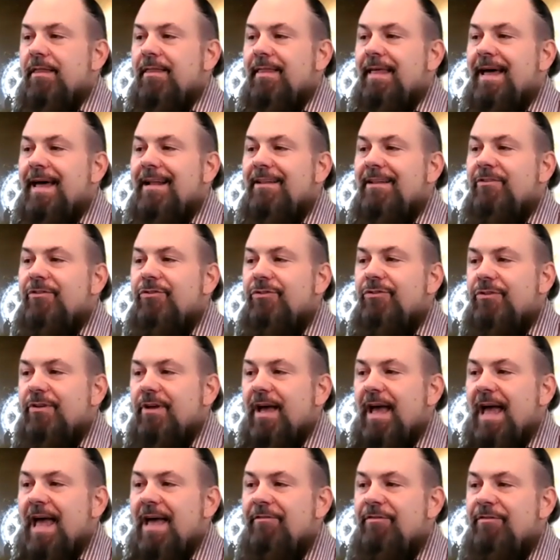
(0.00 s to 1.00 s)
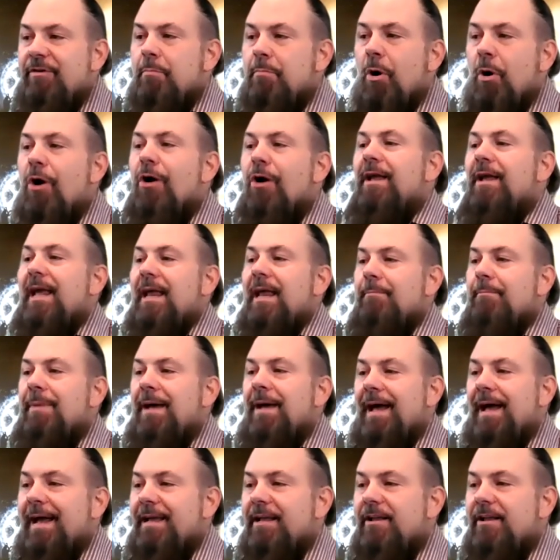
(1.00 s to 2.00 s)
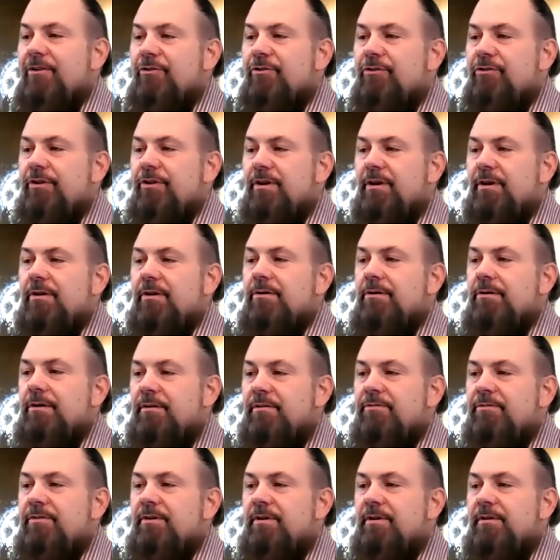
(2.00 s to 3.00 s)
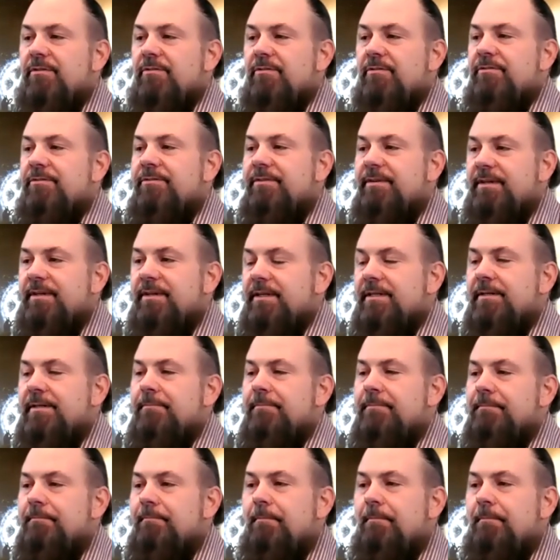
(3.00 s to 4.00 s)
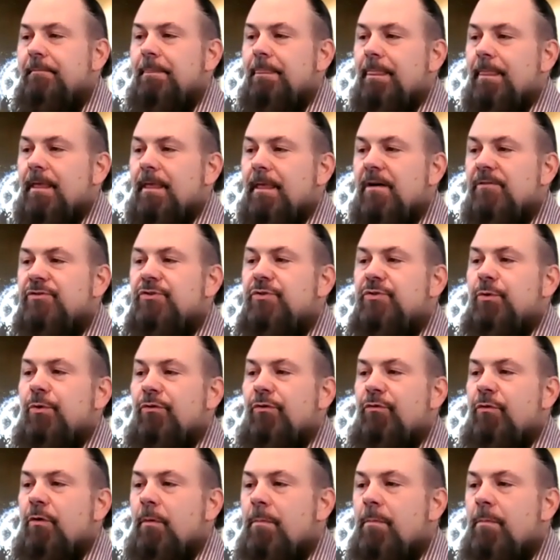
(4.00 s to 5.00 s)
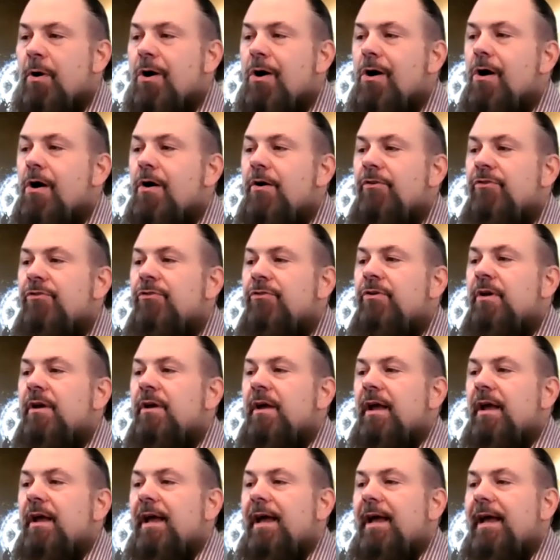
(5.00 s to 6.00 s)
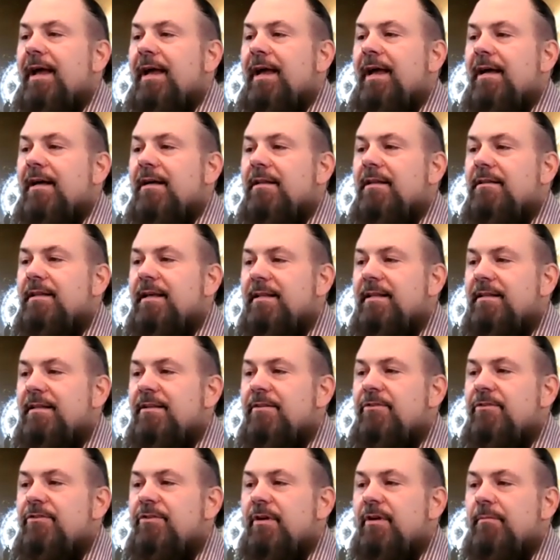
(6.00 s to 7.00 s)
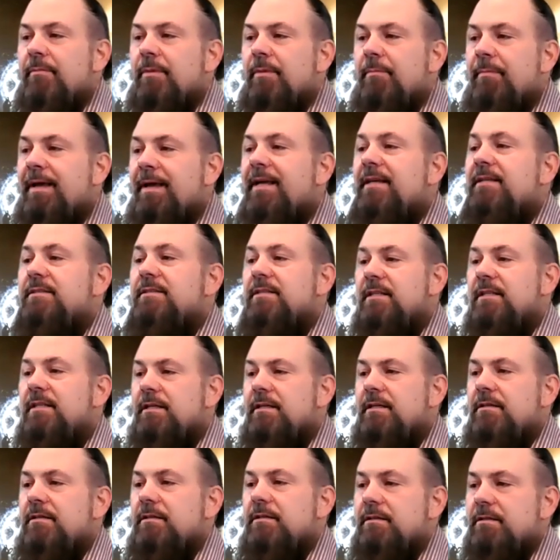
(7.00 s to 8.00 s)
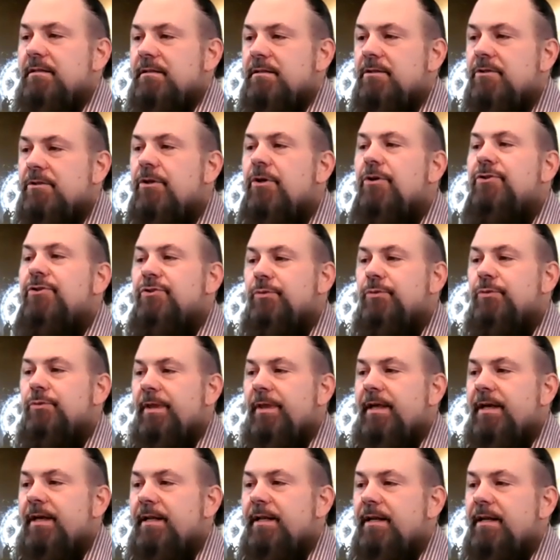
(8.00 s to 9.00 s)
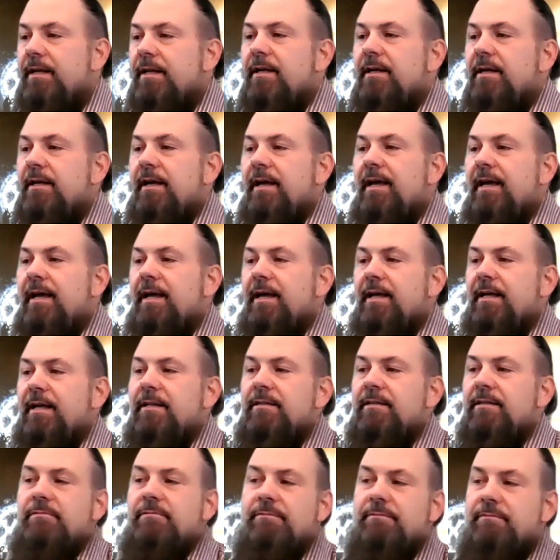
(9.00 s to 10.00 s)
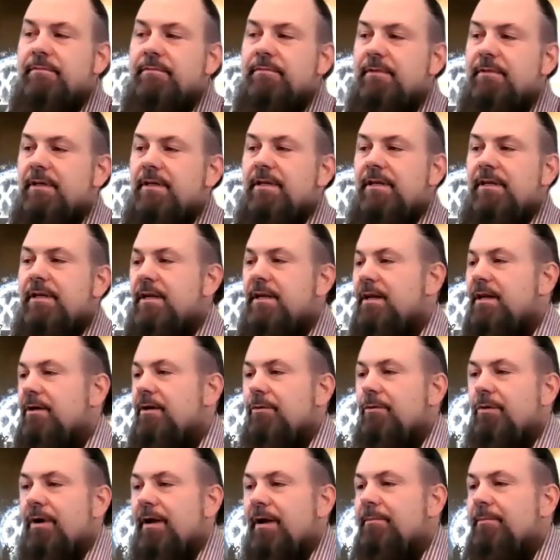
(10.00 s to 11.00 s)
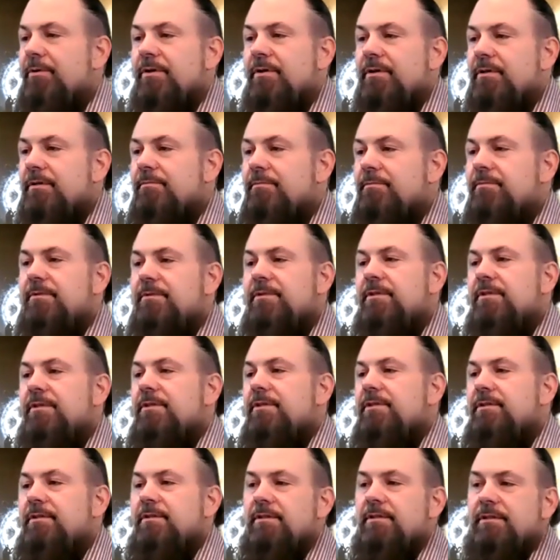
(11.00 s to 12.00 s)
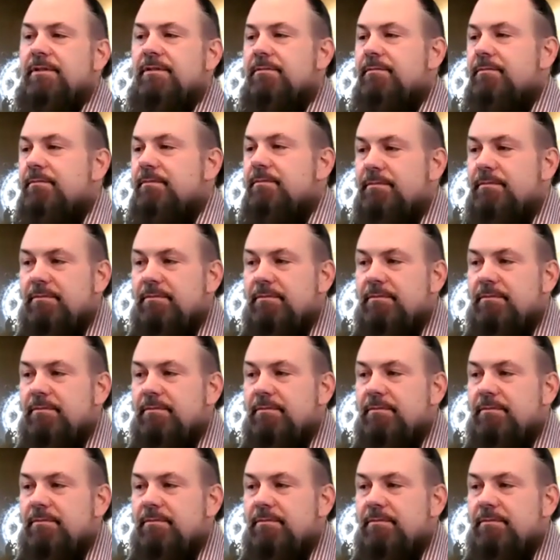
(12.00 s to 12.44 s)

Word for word: that's a heavy Parkhand package, you know, of, of, uh, of Source Four Pars. And they did some amazing looks with it. And, you know, we're able to, to, to